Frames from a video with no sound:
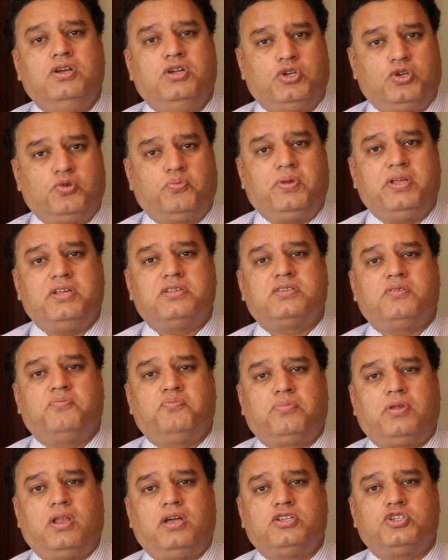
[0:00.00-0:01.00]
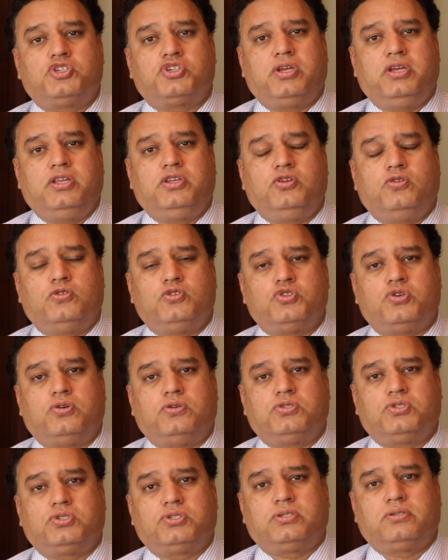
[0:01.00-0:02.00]
to place implants in your
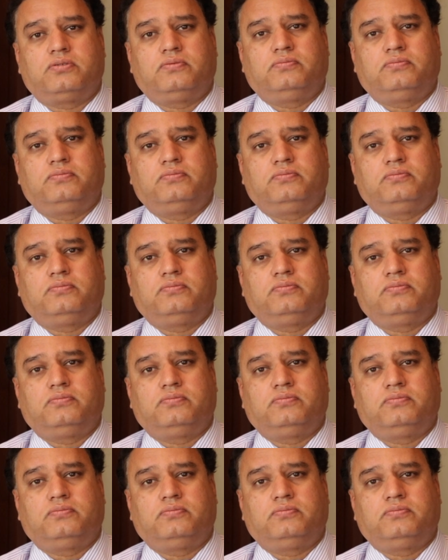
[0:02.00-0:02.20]
jaws.